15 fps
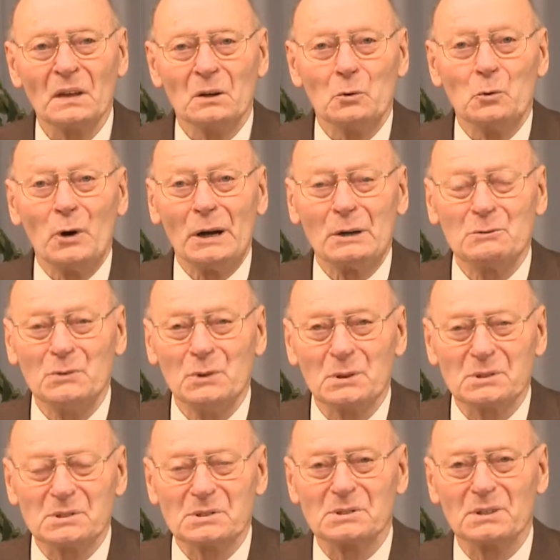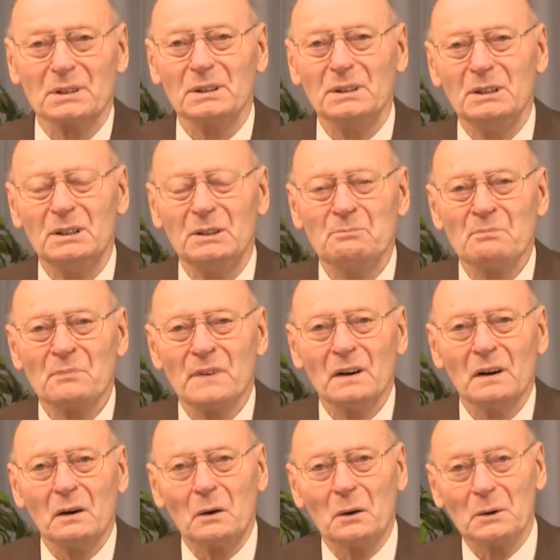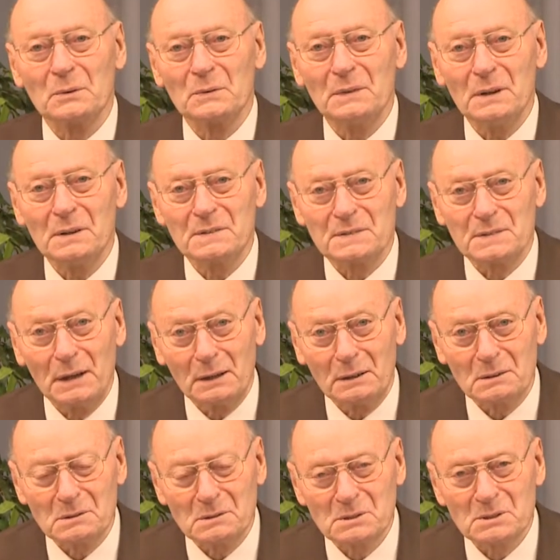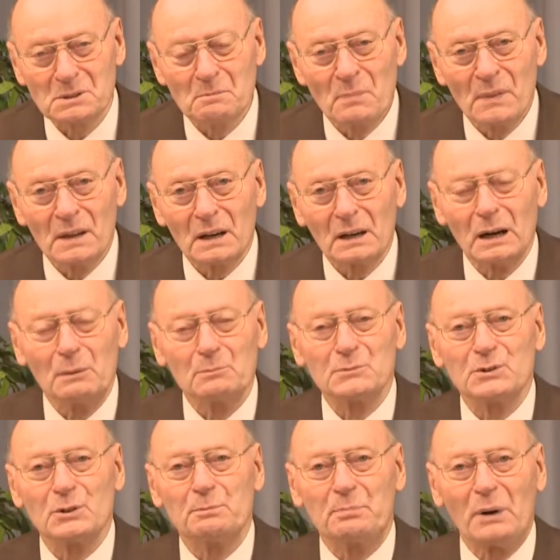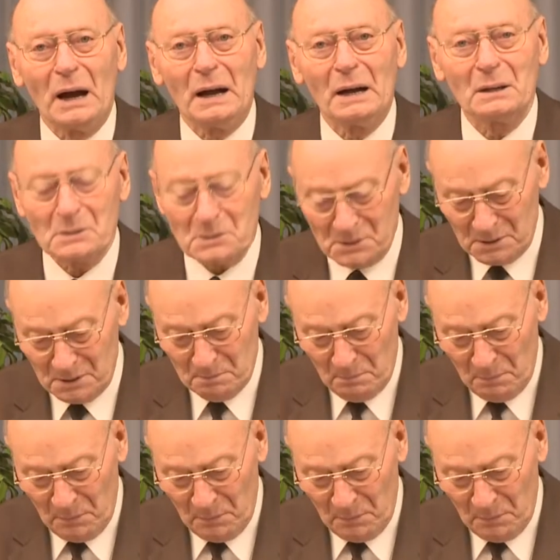When you see all these things come to pass,